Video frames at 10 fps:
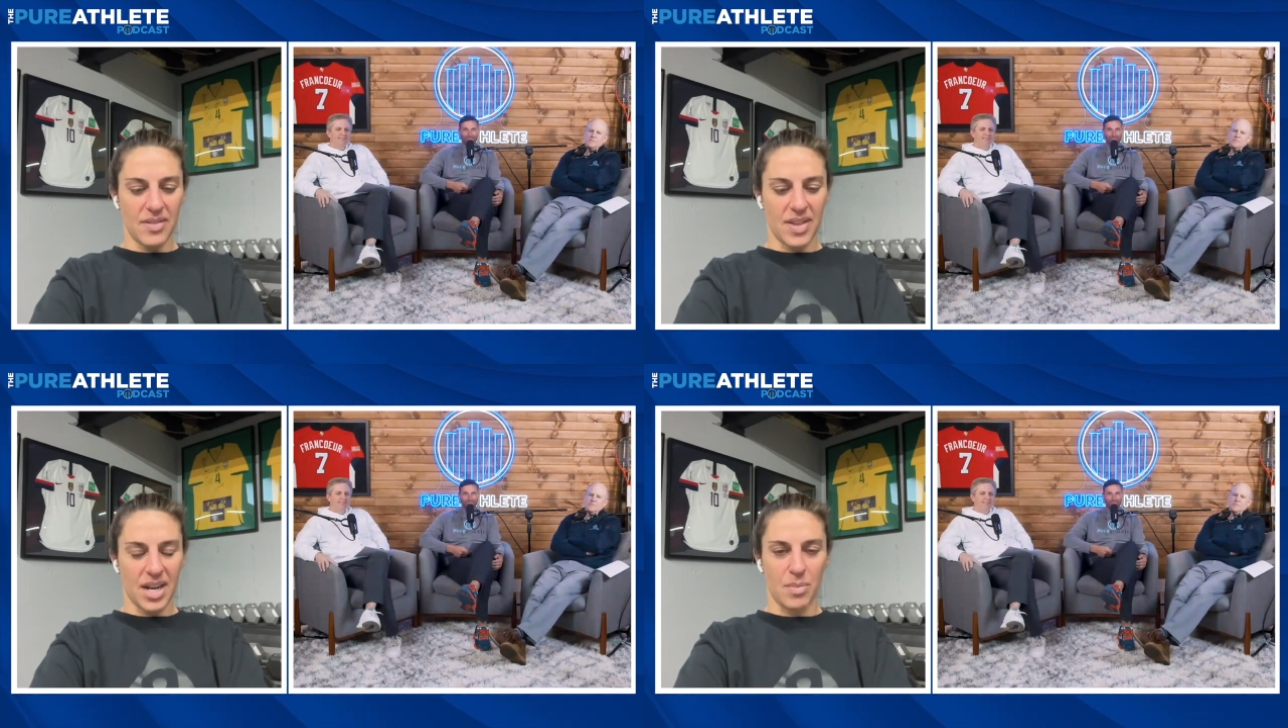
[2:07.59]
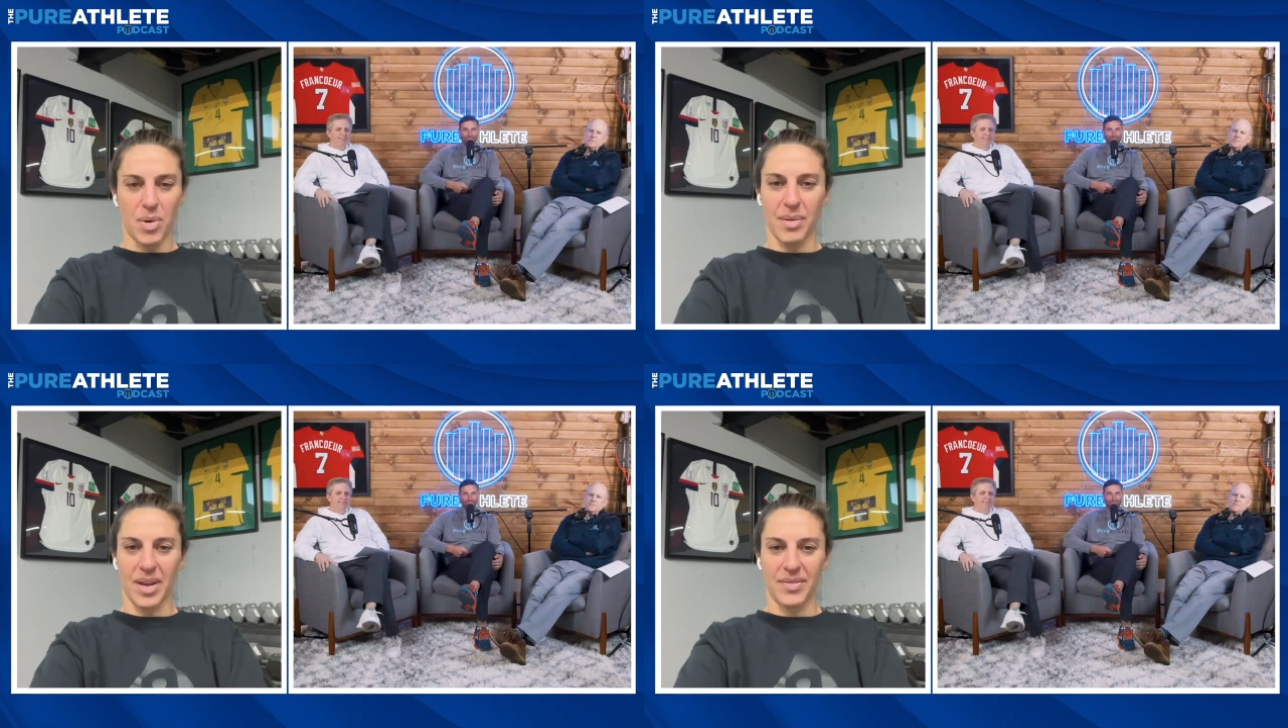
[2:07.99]
and then I'd
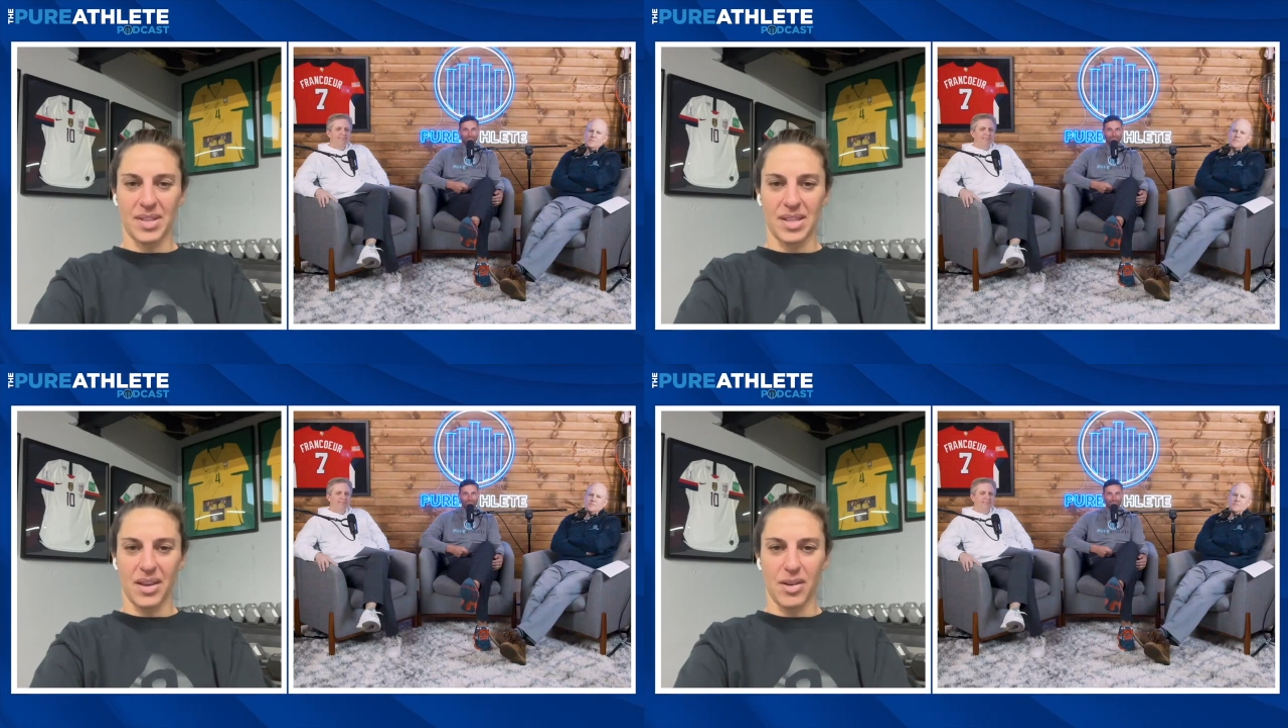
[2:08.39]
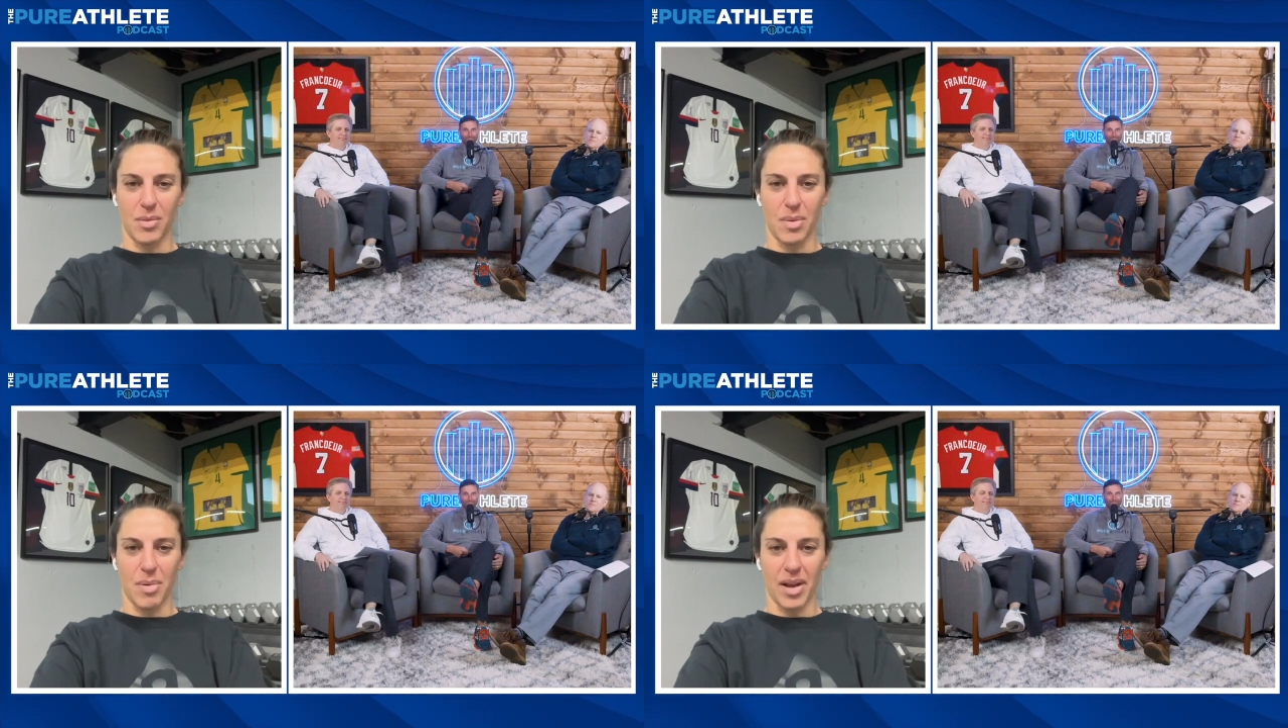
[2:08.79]
probably have to say
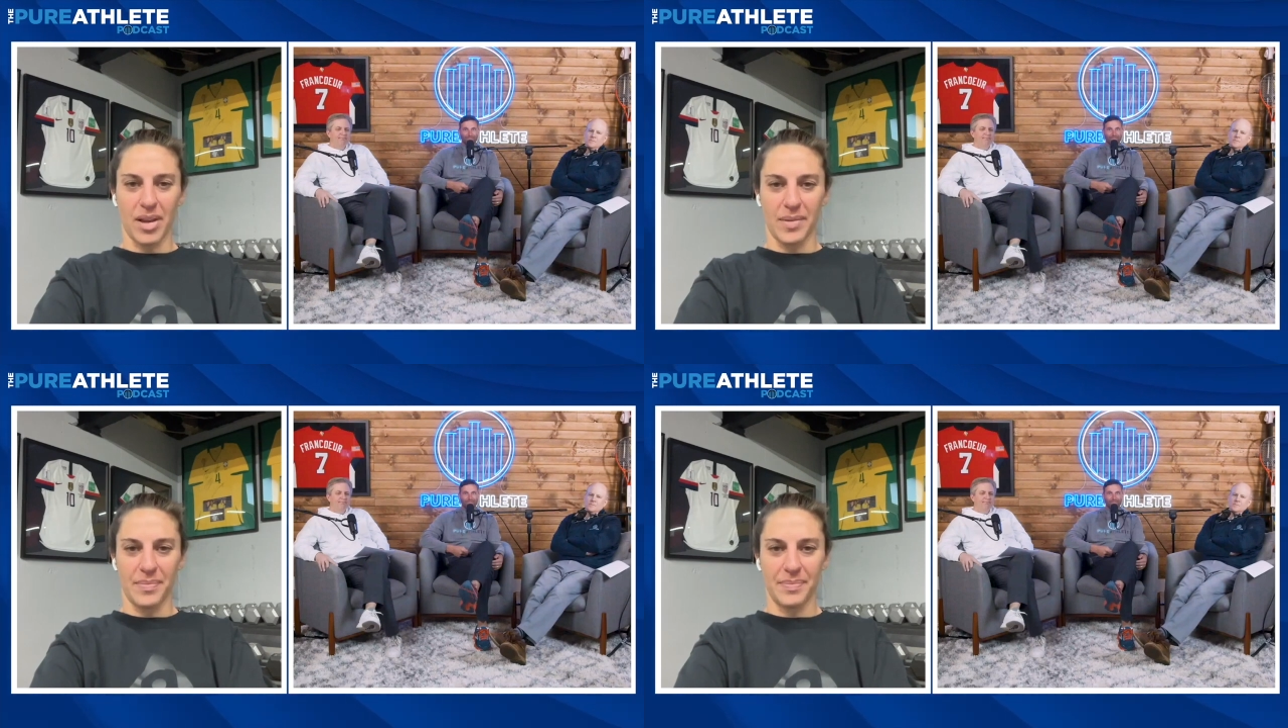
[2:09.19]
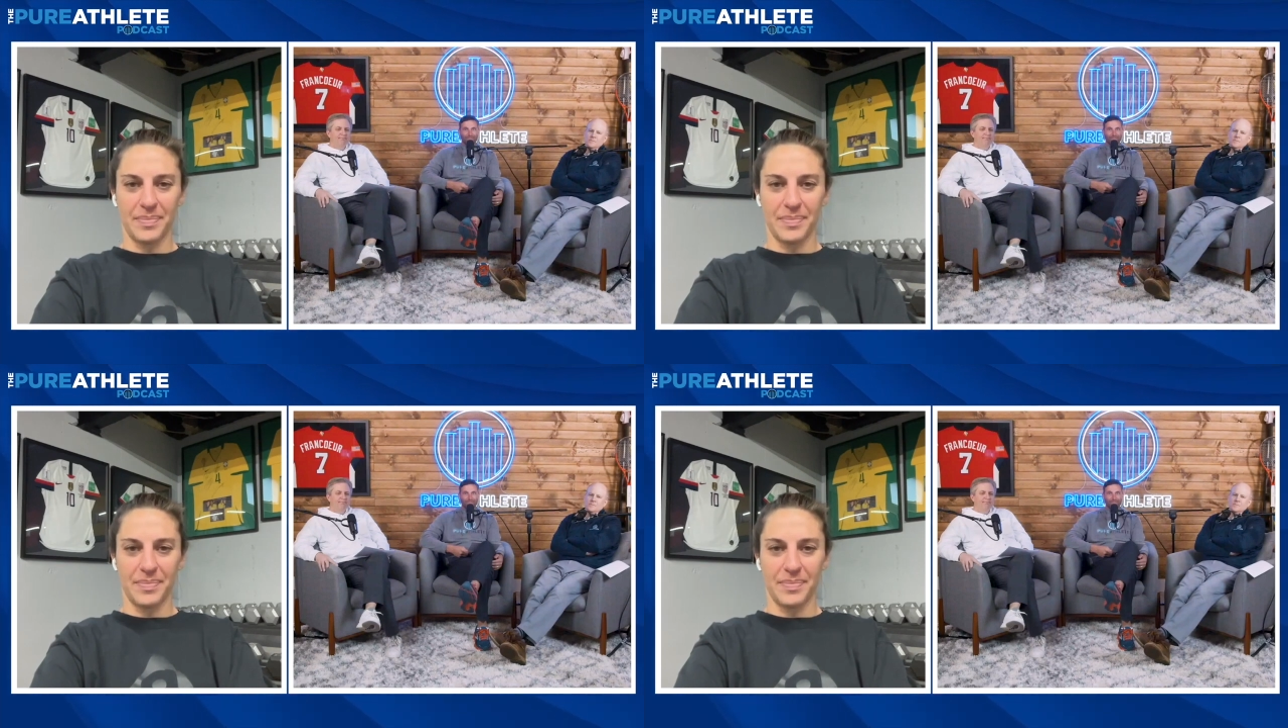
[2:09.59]
Kobe Bryant.